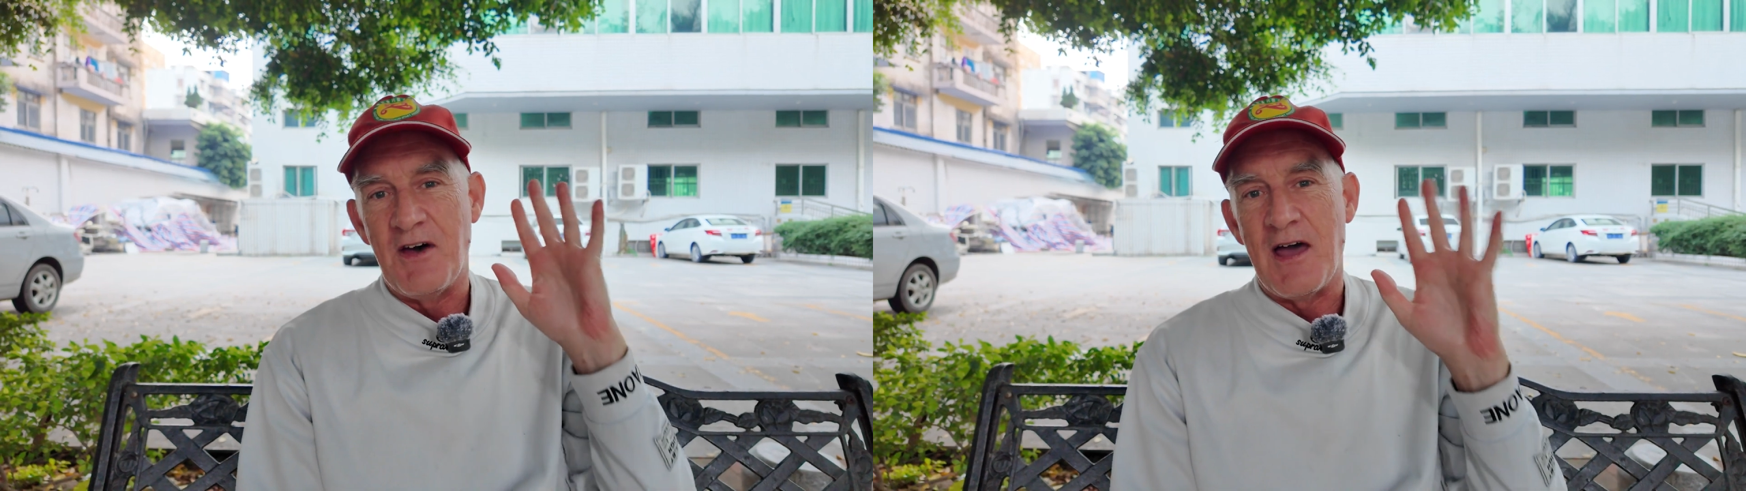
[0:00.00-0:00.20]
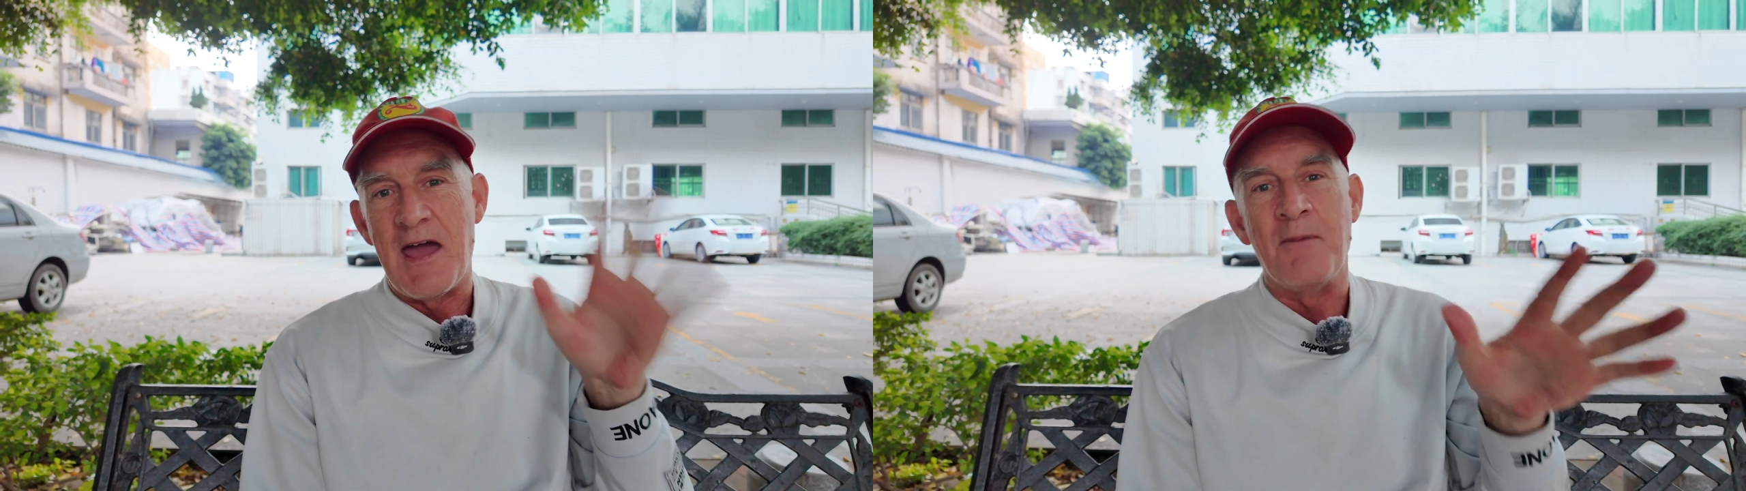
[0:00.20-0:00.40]

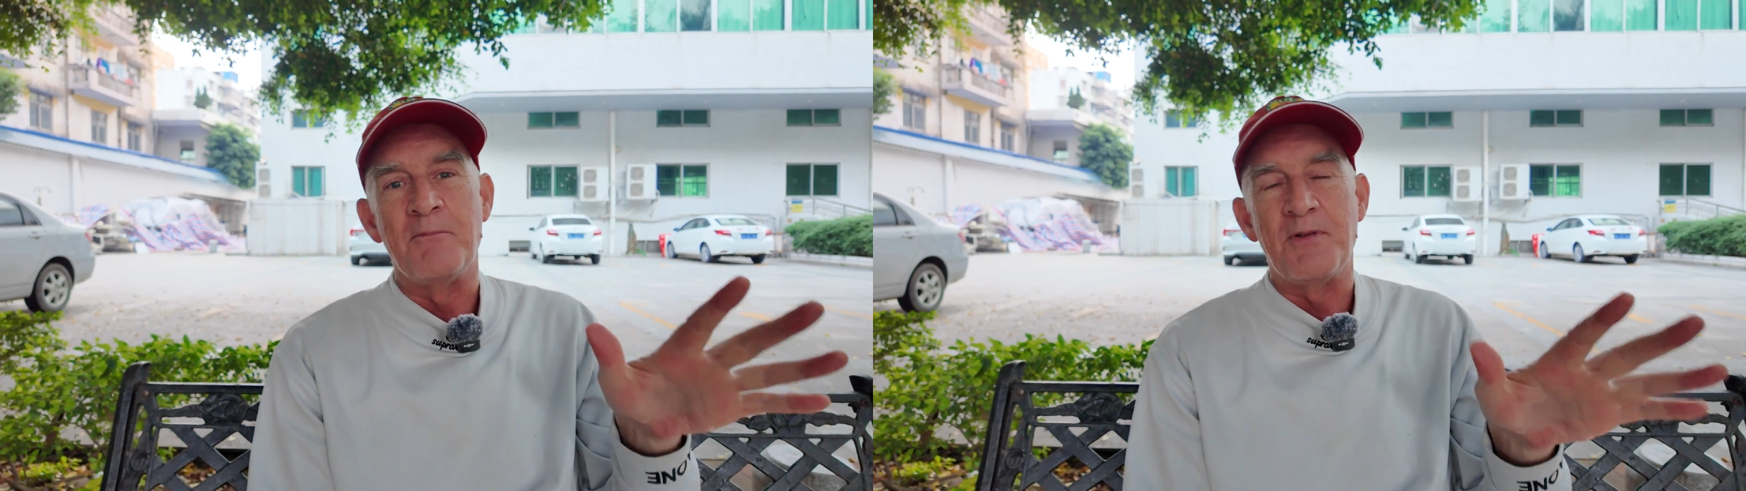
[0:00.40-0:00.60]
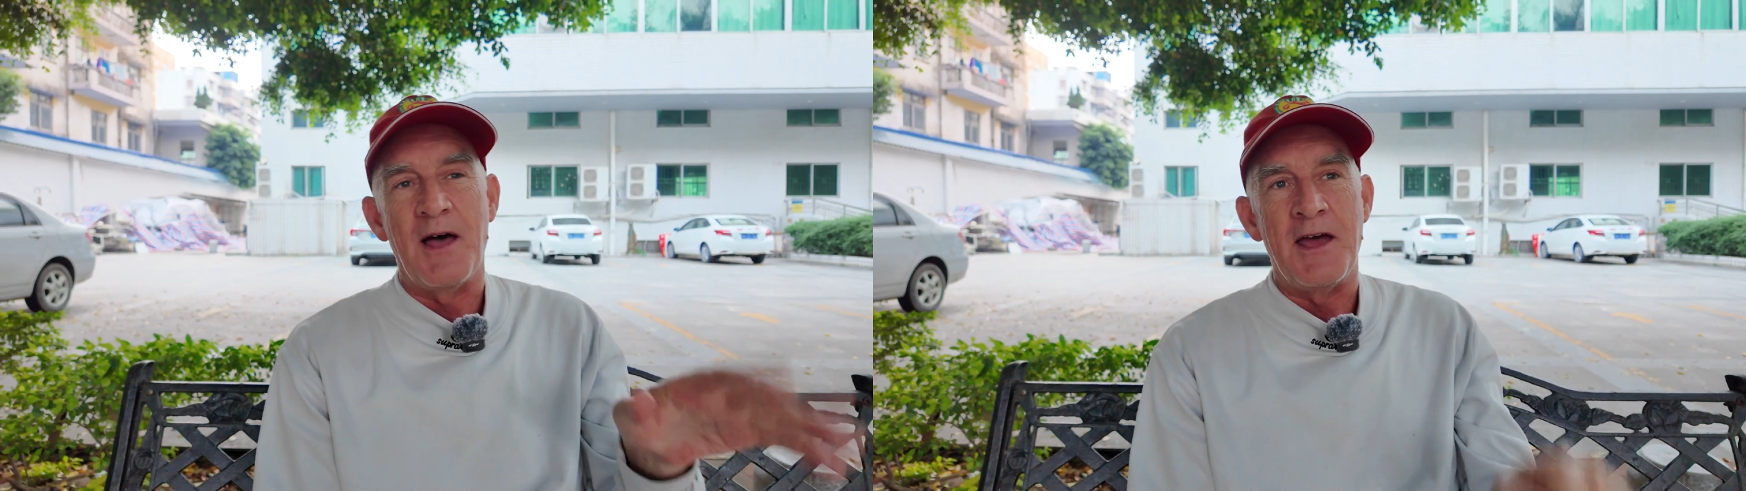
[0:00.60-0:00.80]
I
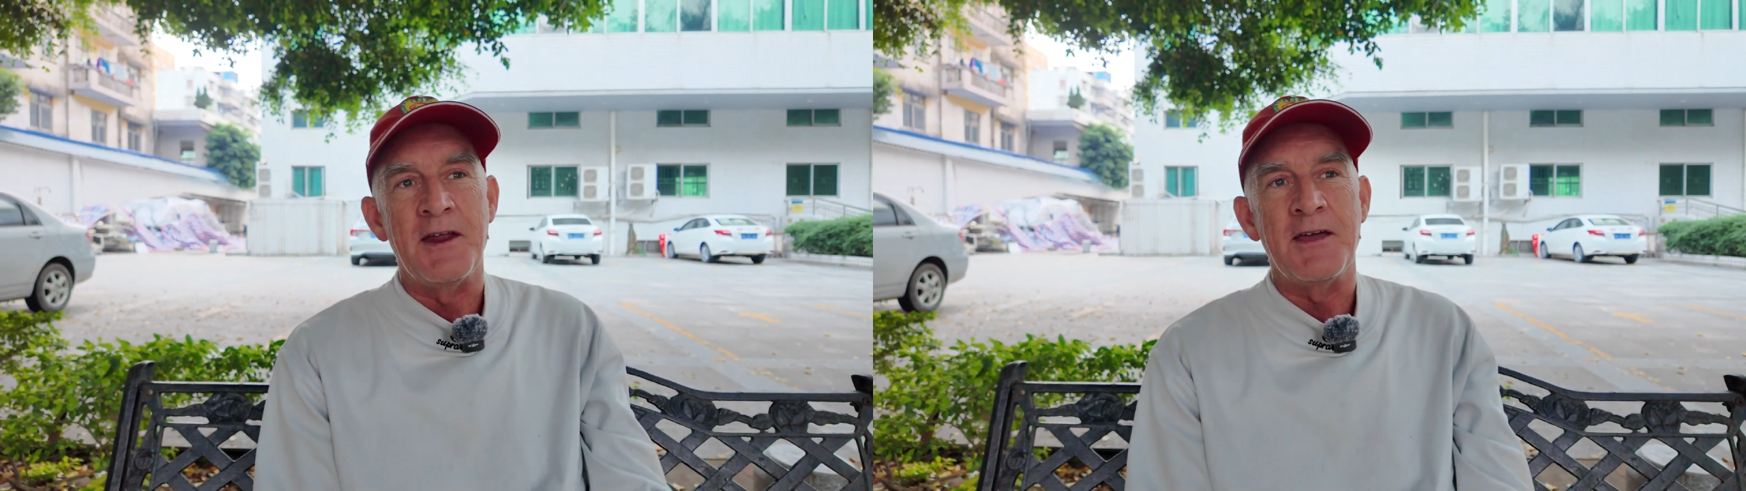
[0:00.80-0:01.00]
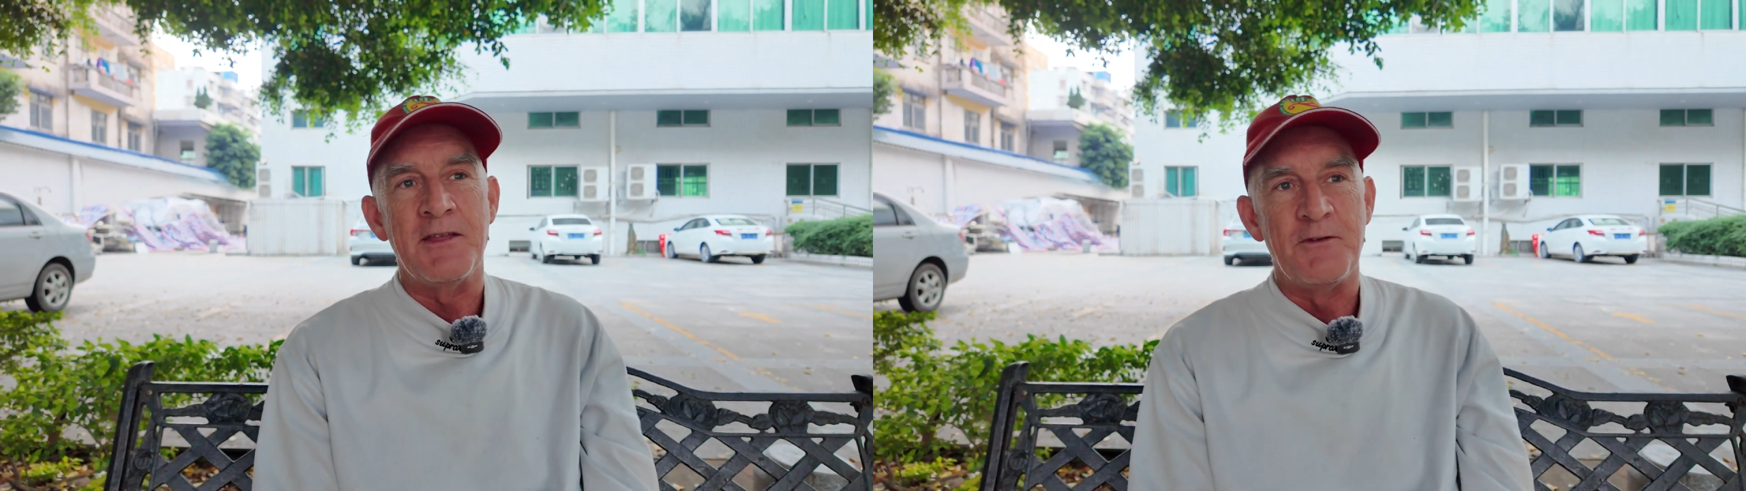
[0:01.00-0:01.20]
am
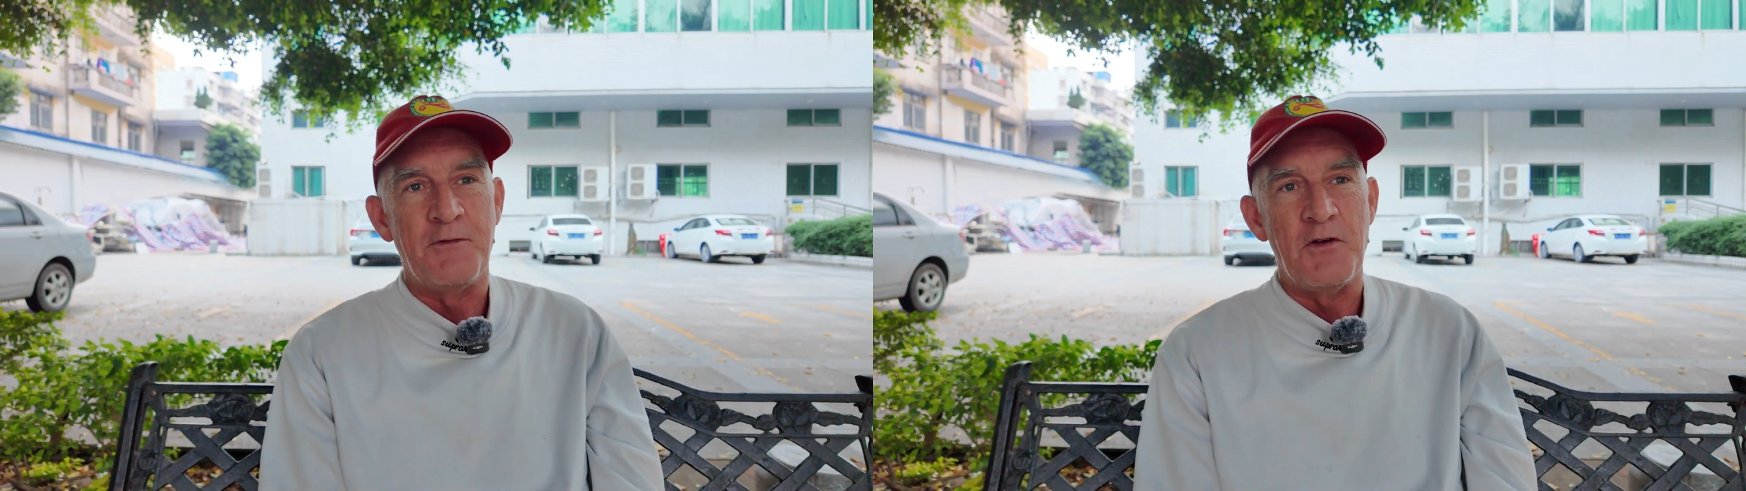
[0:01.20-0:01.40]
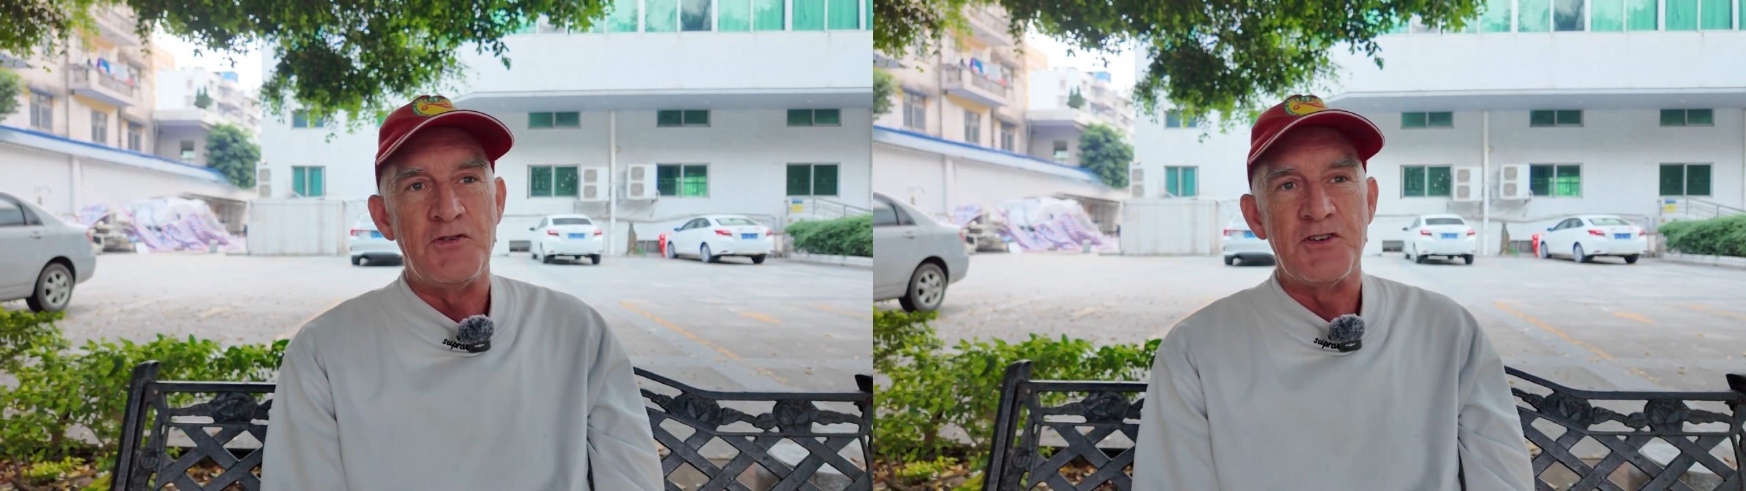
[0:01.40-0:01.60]
planning in the
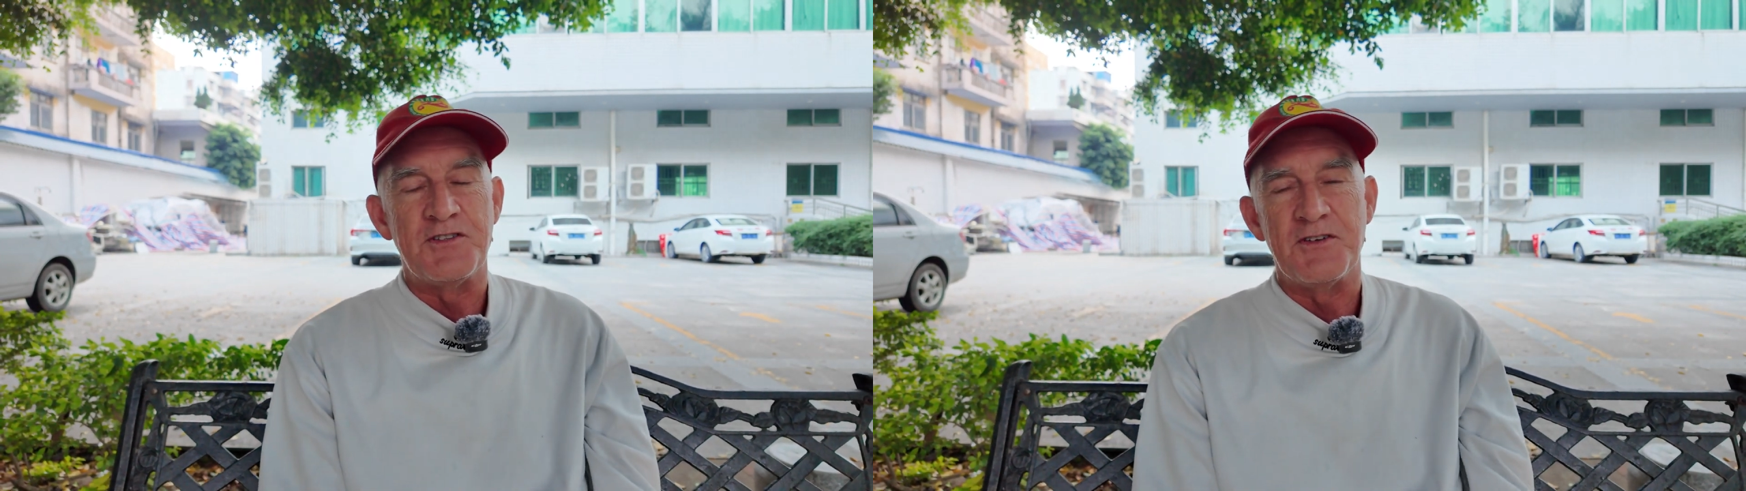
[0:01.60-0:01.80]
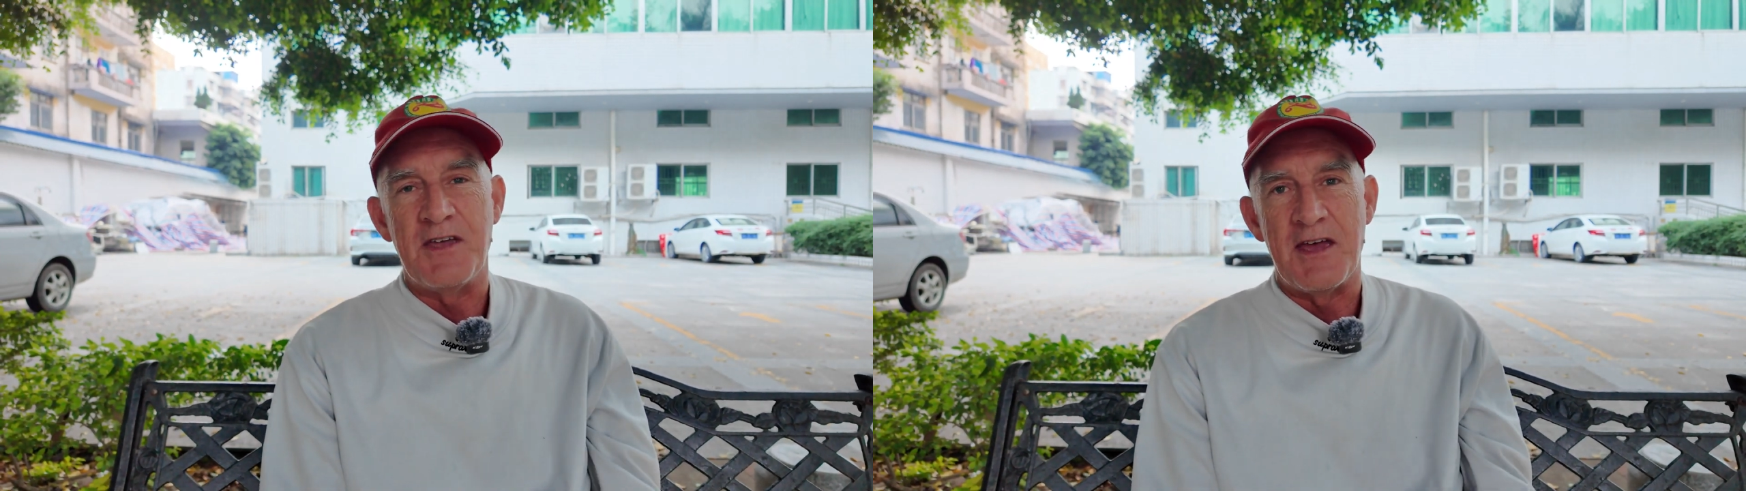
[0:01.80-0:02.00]
future
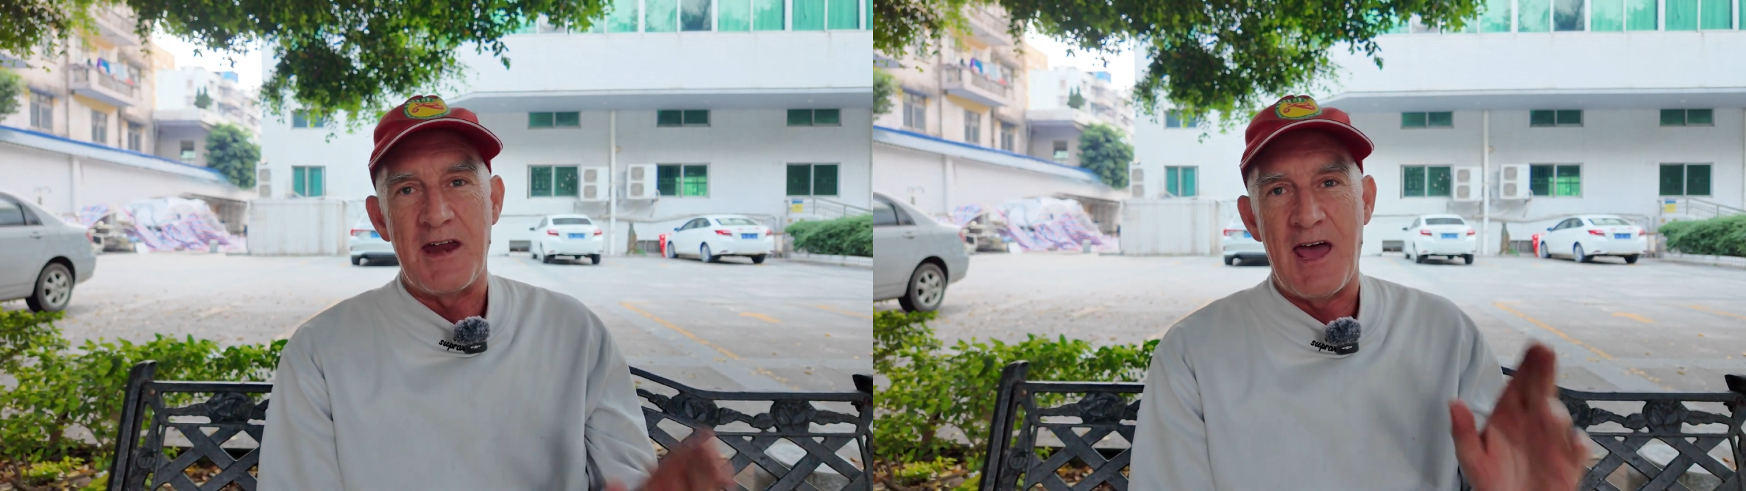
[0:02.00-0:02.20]
to get